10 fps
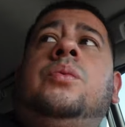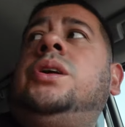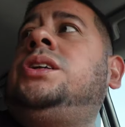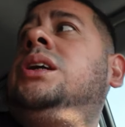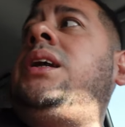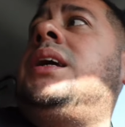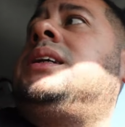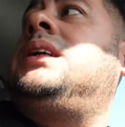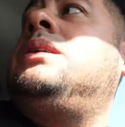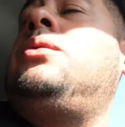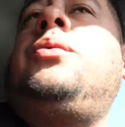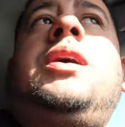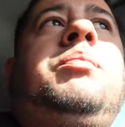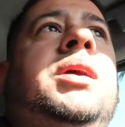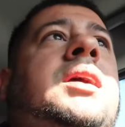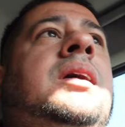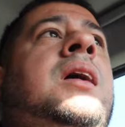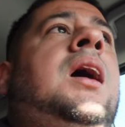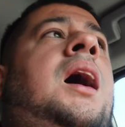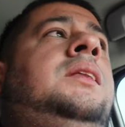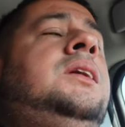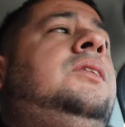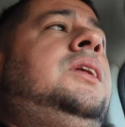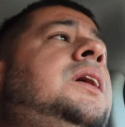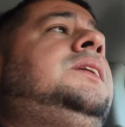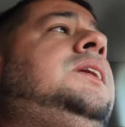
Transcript: what should the next giveaway be. I think the next